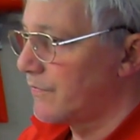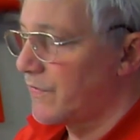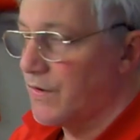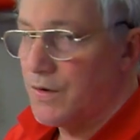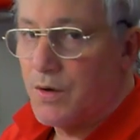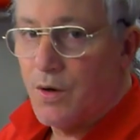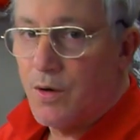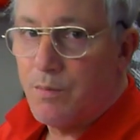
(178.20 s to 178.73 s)

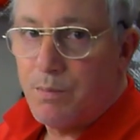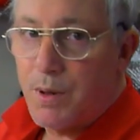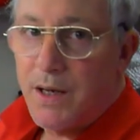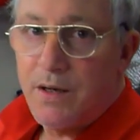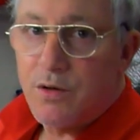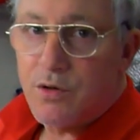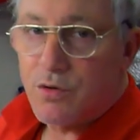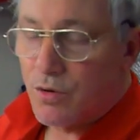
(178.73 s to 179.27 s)
for doing
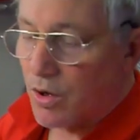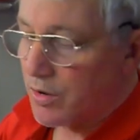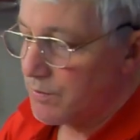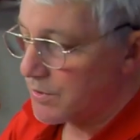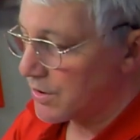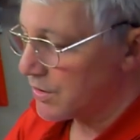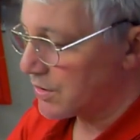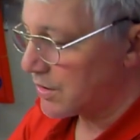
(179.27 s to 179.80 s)

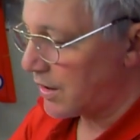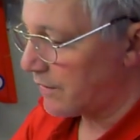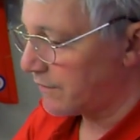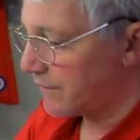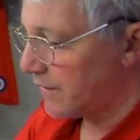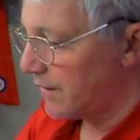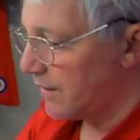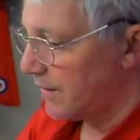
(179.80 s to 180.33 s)
pinstripes and
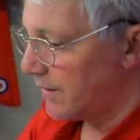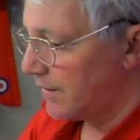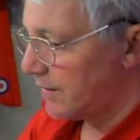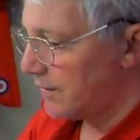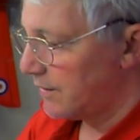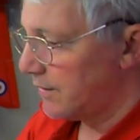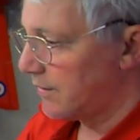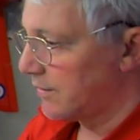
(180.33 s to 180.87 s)
stuff,
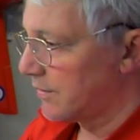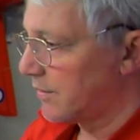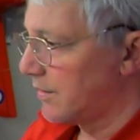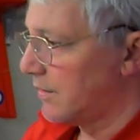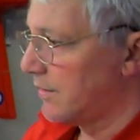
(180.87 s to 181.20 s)
little